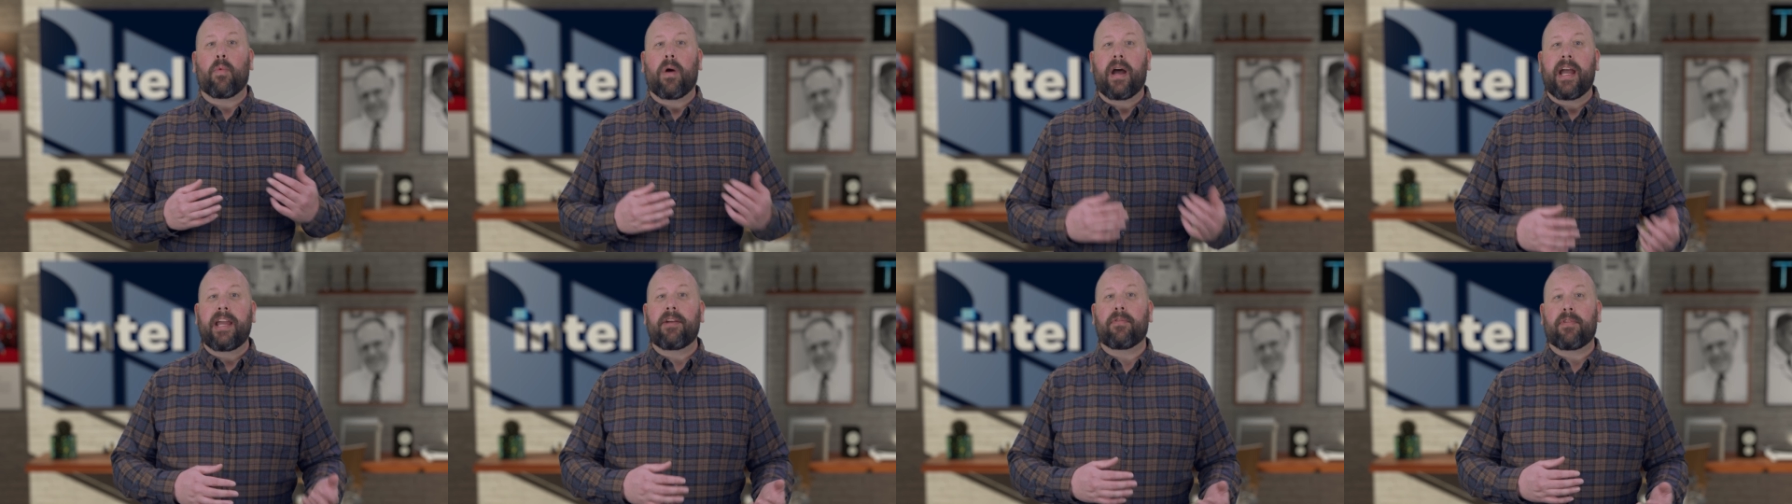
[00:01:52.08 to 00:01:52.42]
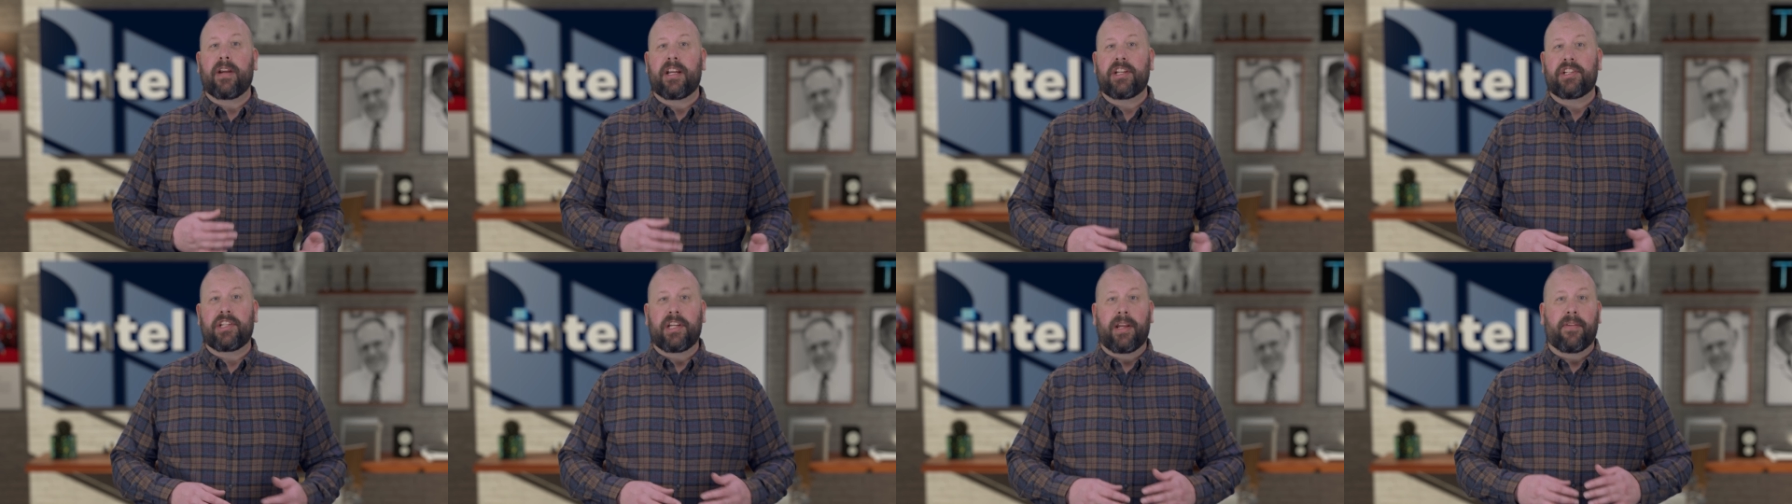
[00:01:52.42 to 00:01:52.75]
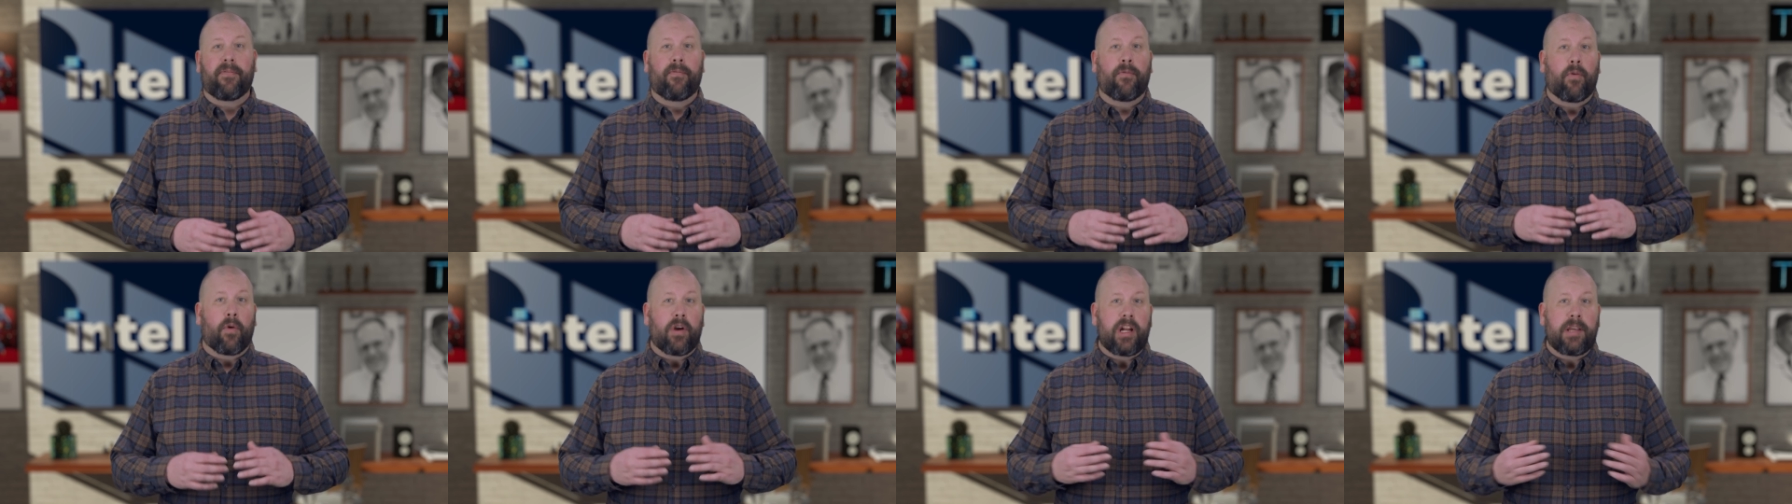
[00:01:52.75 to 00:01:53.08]
wide-ranging
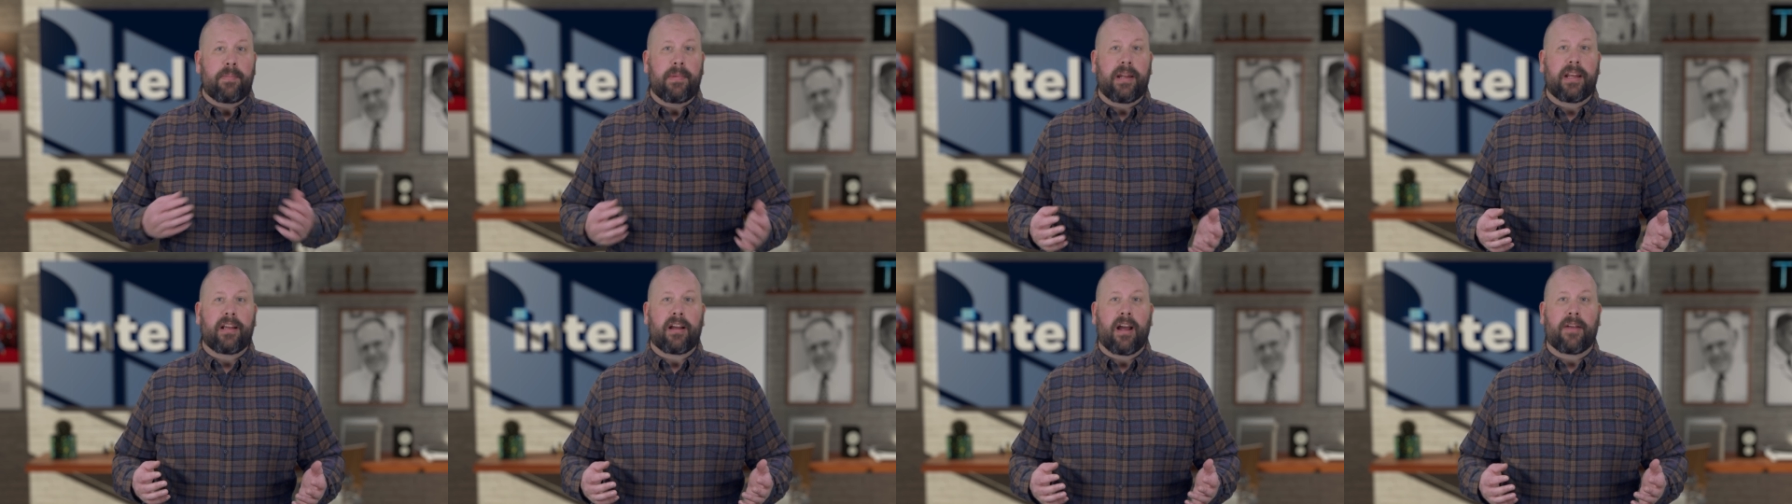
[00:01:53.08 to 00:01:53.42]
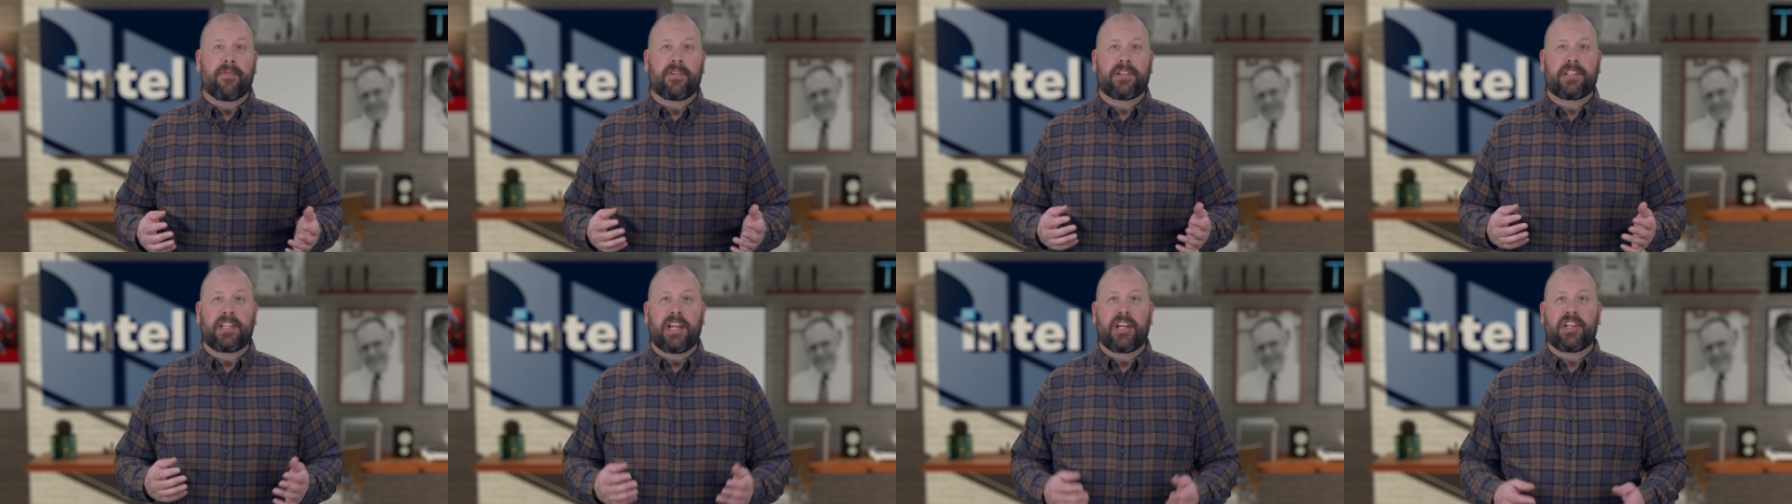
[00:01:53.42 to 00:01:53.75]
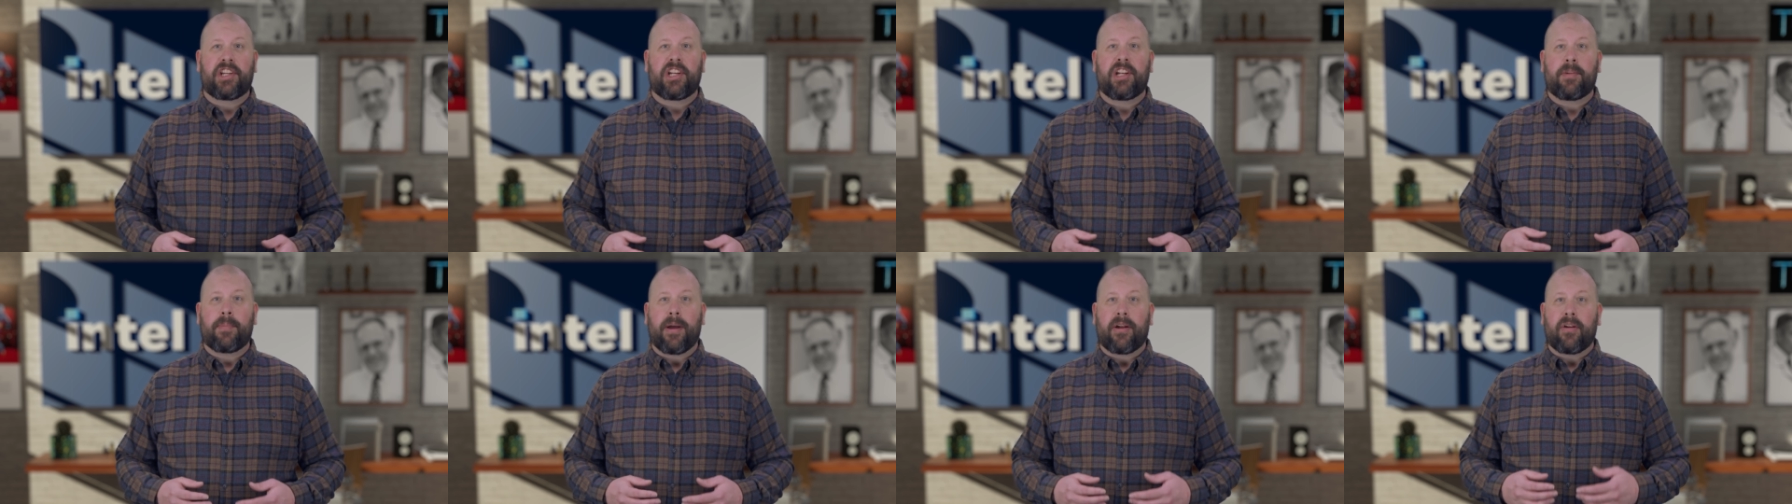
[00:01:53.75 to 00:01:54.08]
40-minute
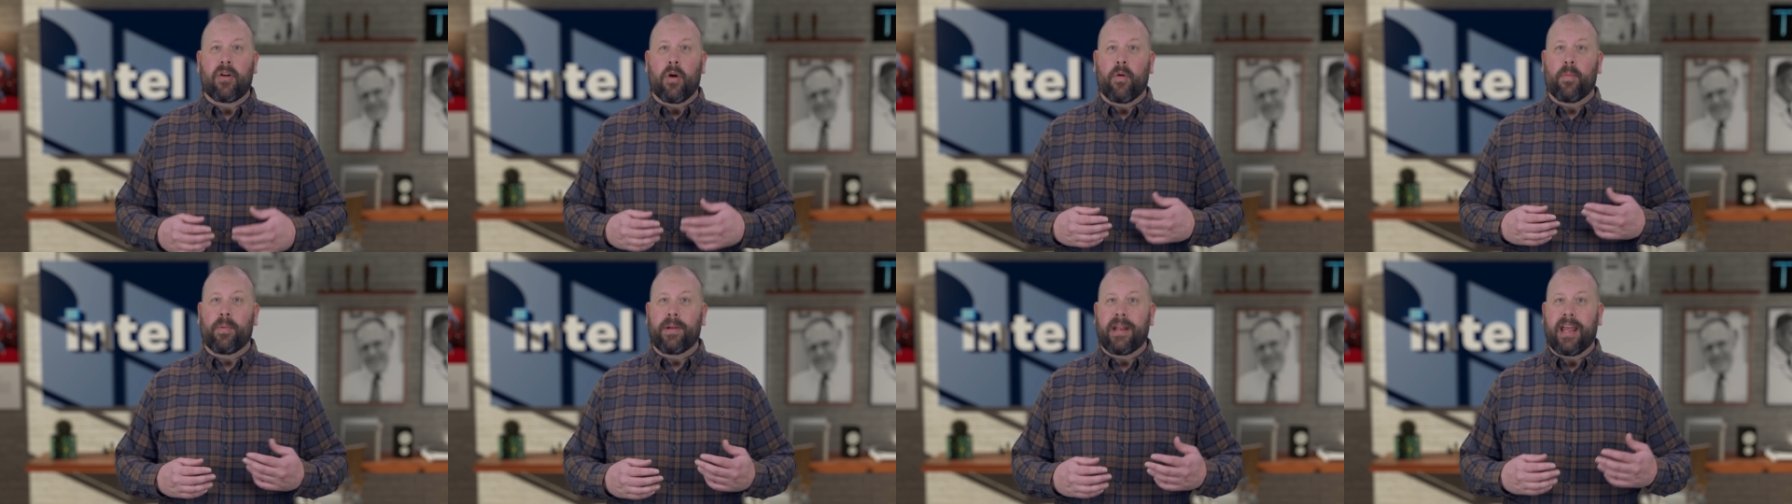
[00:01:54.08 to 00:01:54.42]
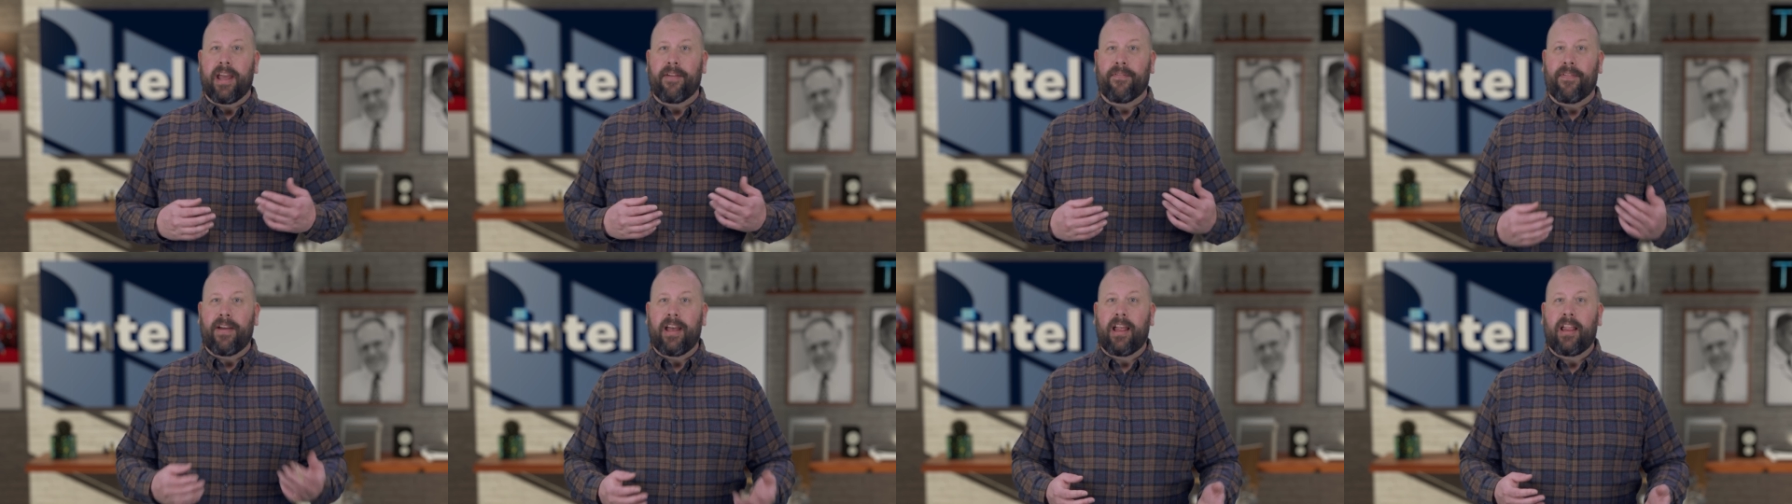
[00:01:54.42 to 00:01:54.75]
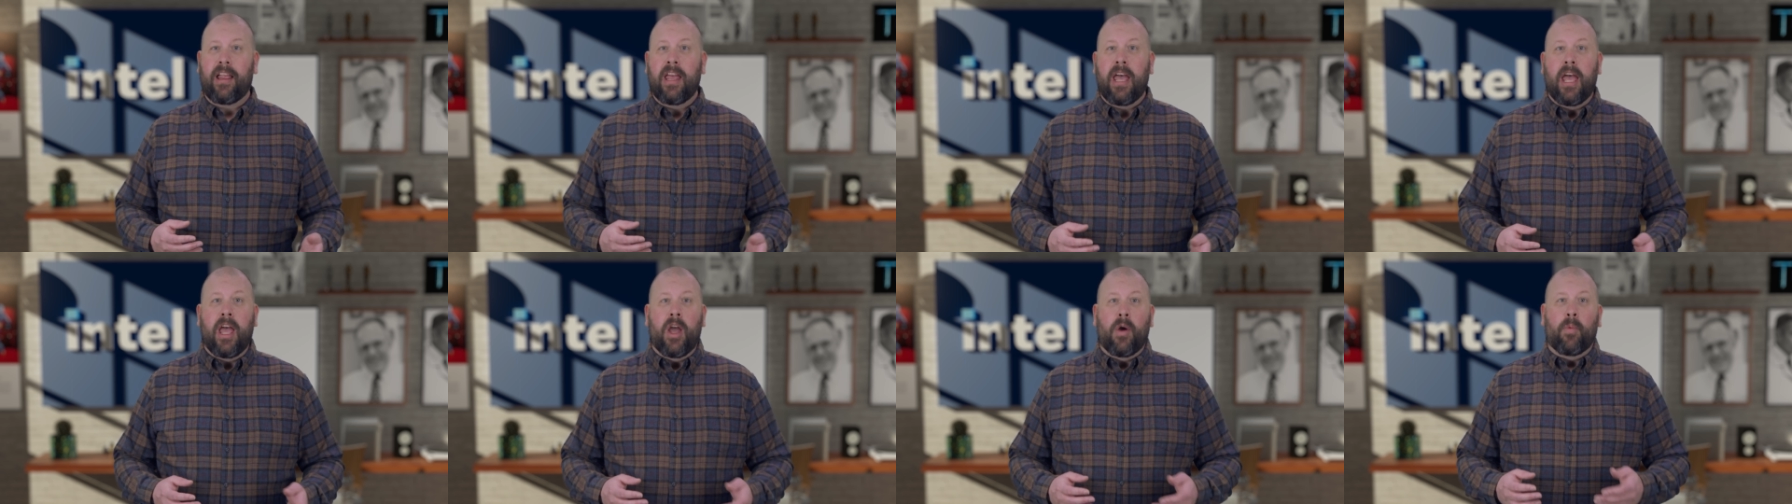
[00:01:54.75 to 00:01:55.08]
conversation about
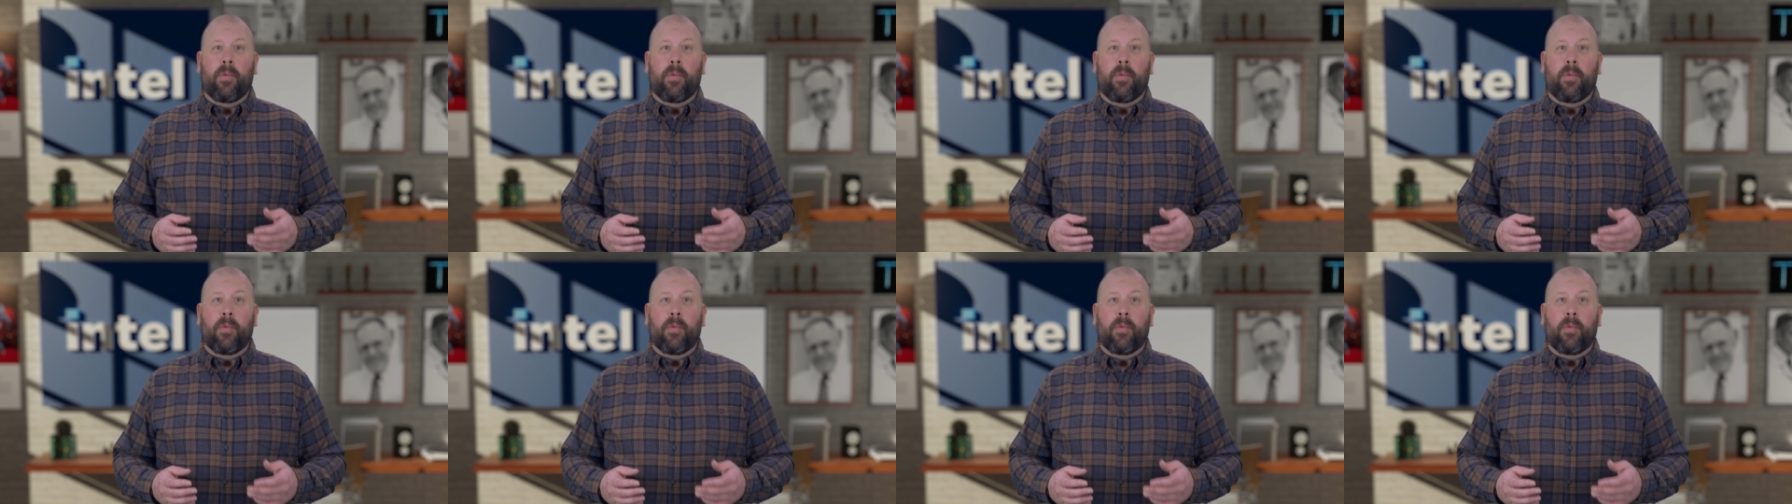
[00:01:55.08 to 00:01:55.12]
OpenFL